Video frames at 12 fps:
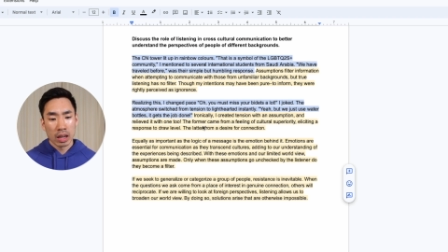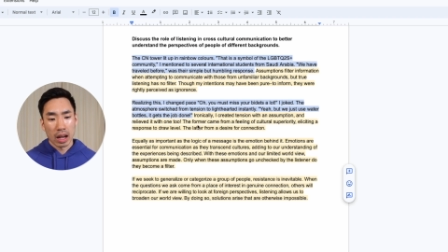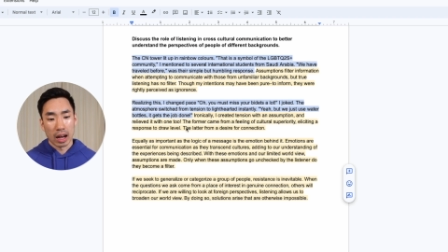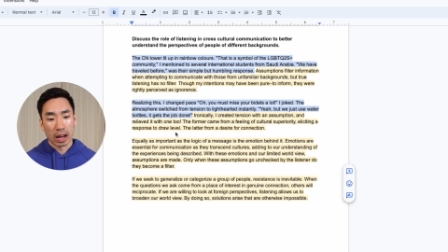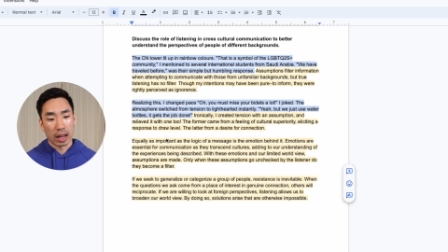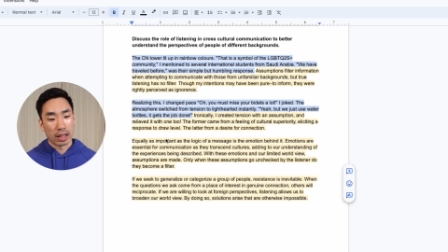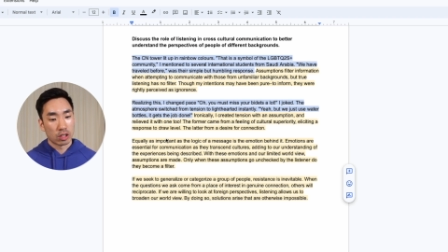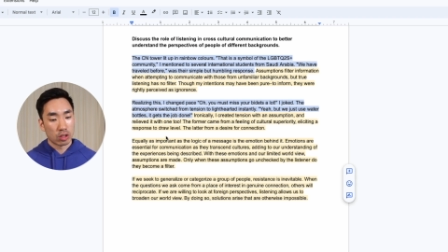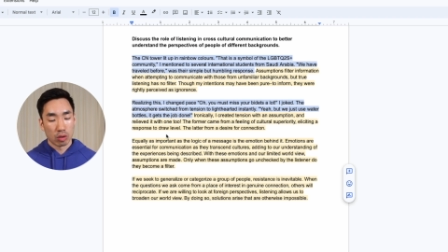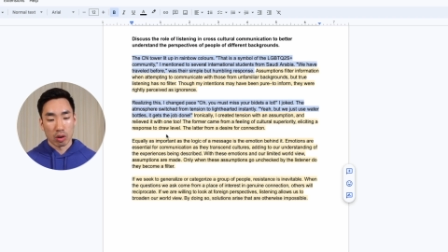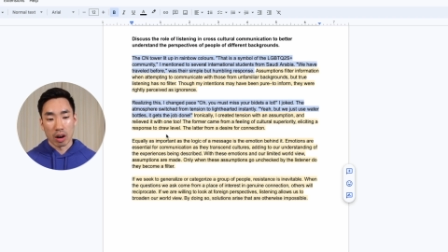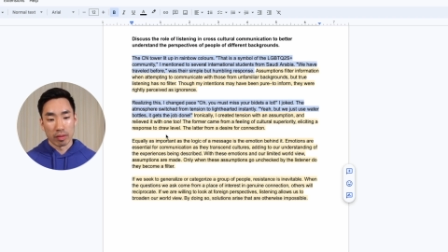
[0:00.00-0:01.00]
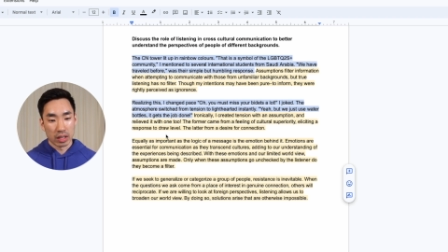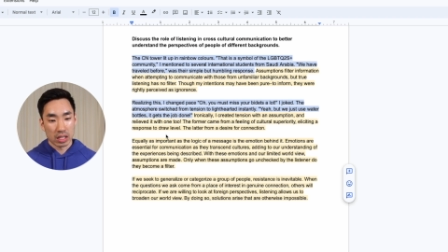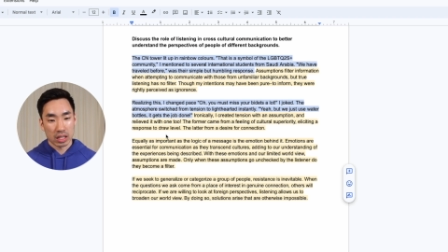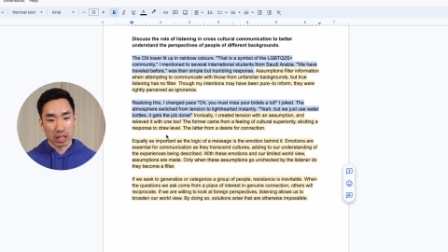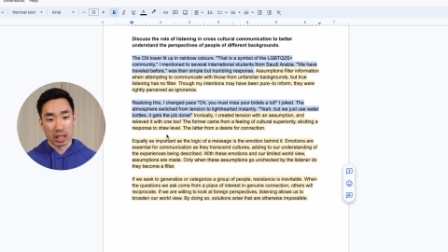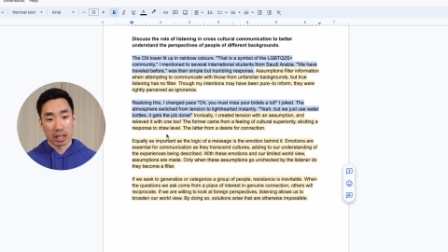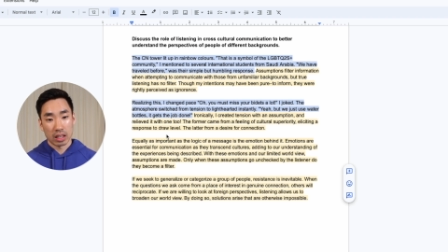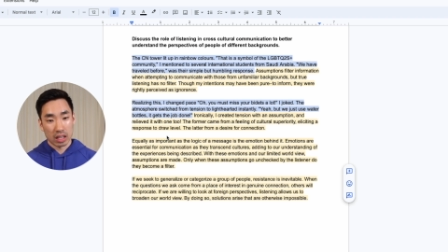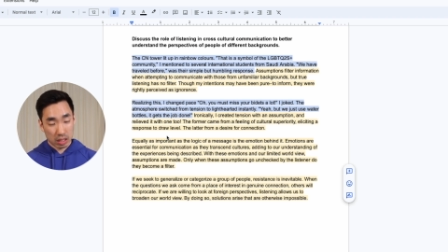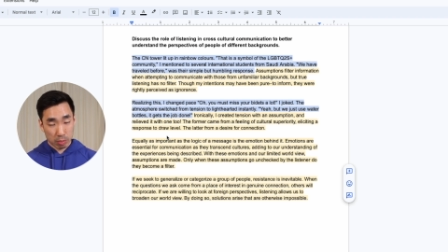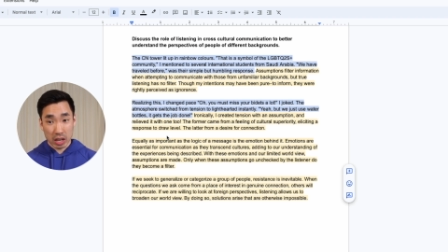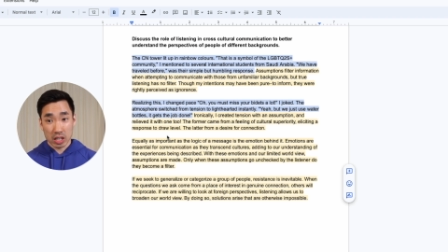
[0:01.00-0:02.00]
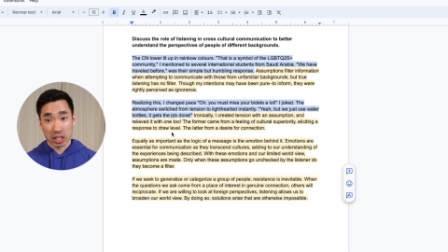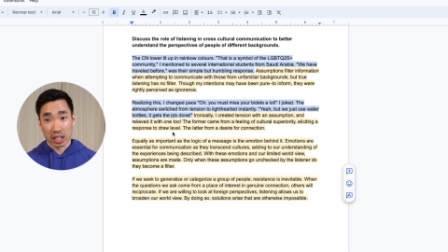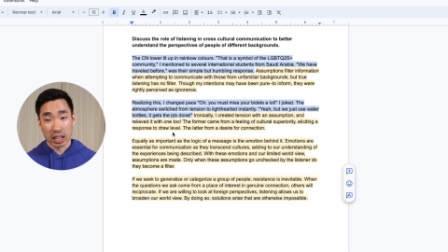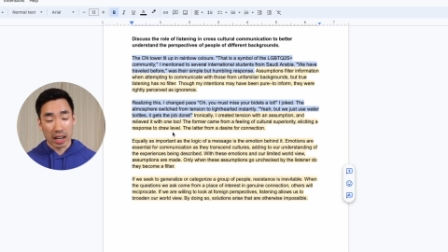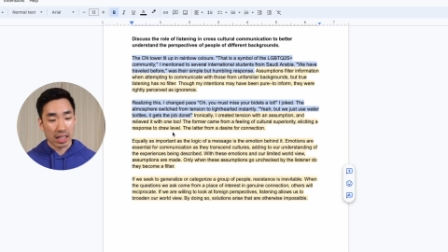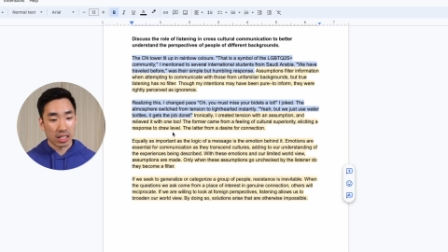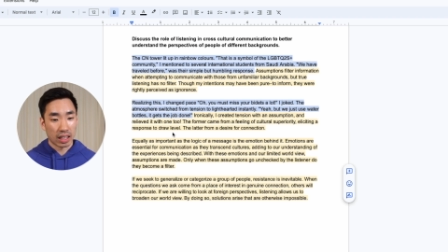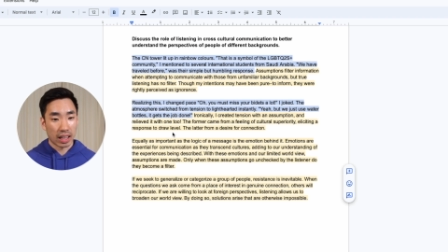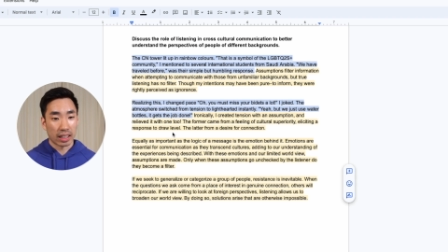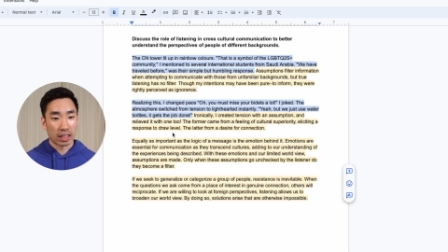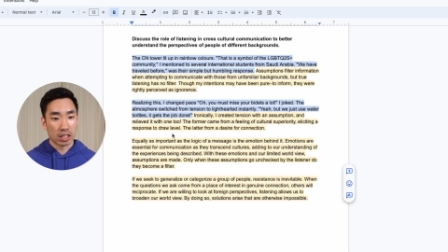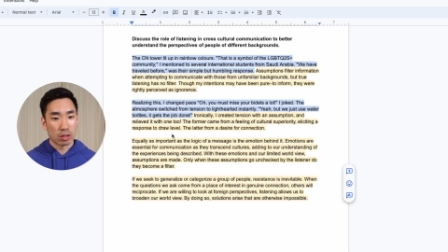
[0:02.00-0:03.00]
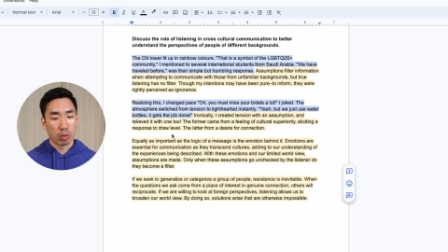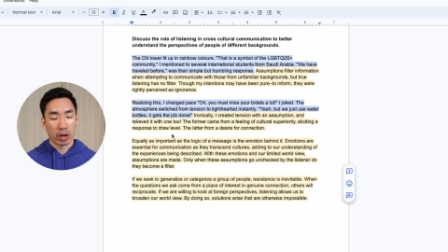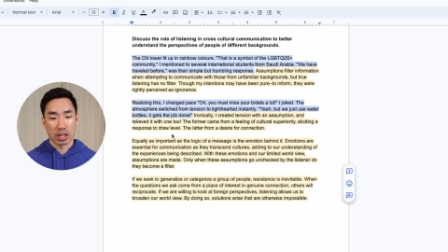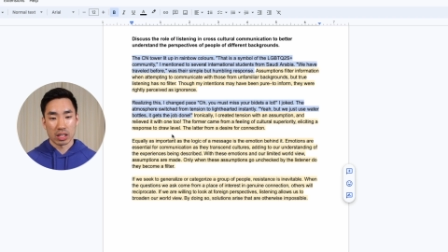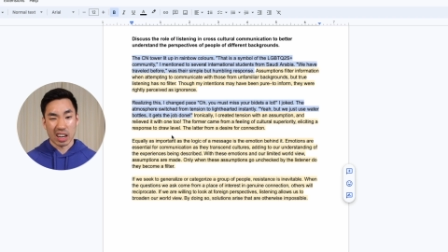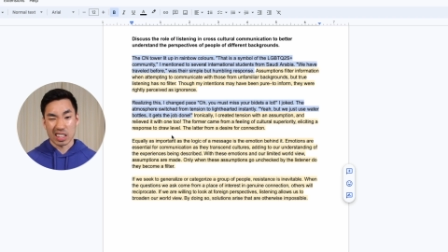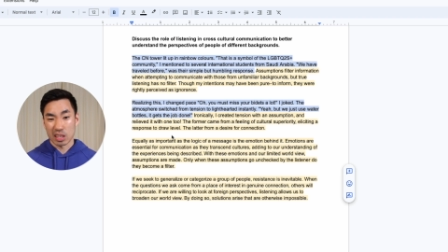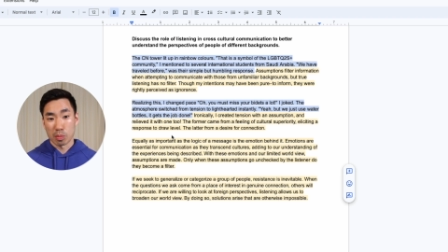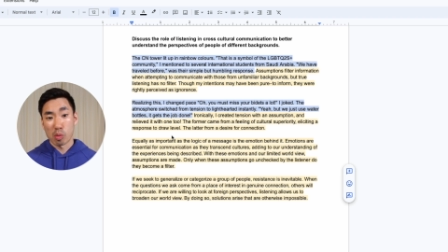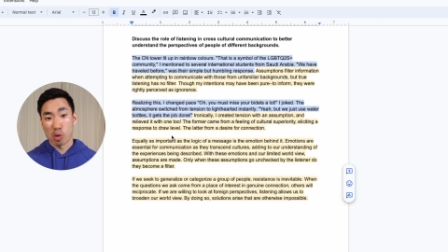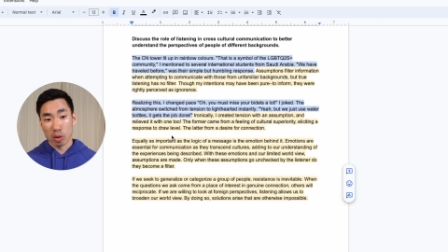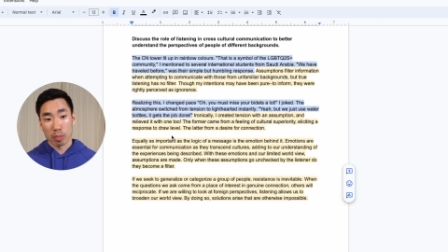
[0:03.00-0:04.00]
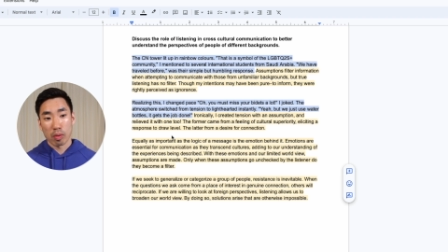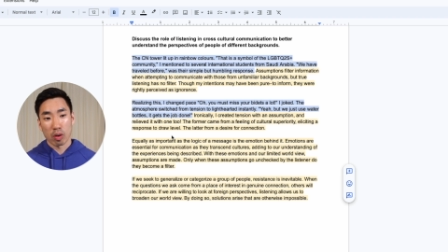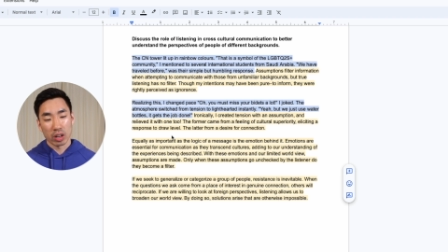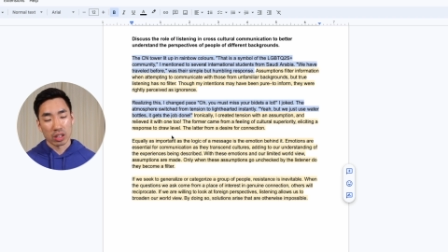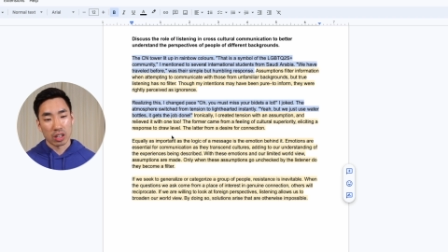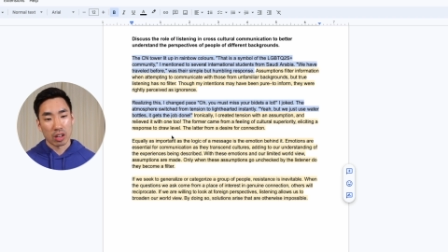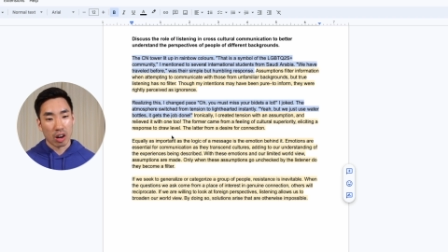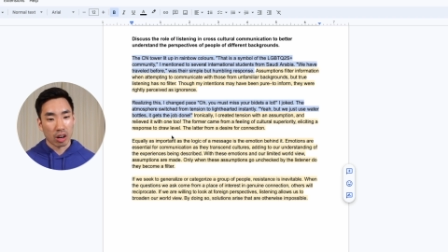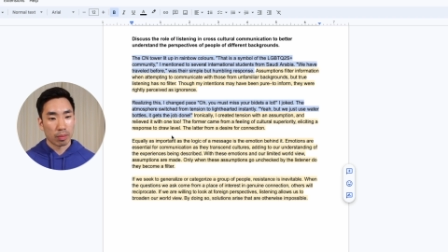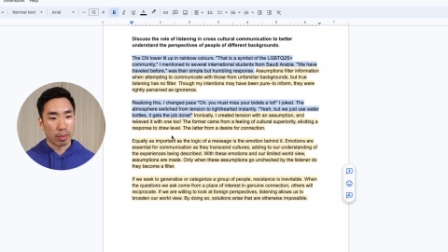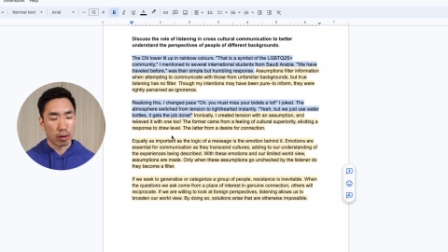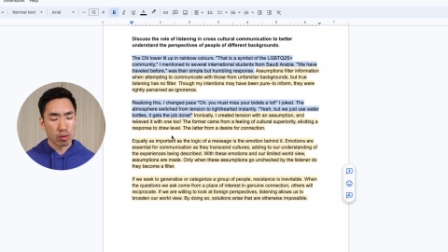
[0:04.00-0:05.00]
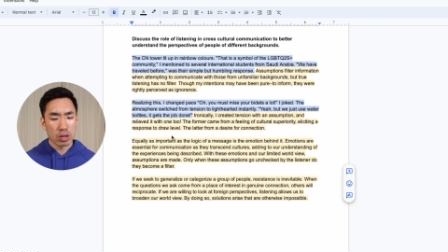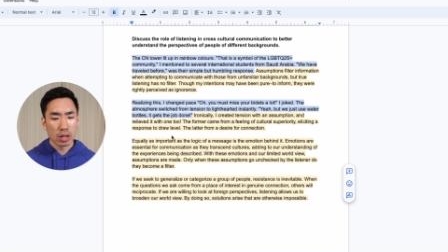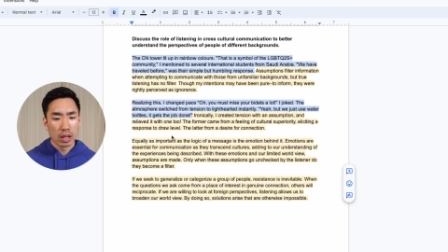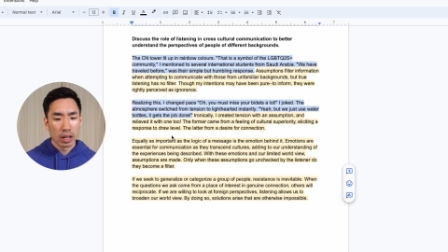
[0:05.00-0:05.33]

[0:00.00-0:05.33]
Uh, and so obviously, especially in an essay like this, where it's actually more important to talk about,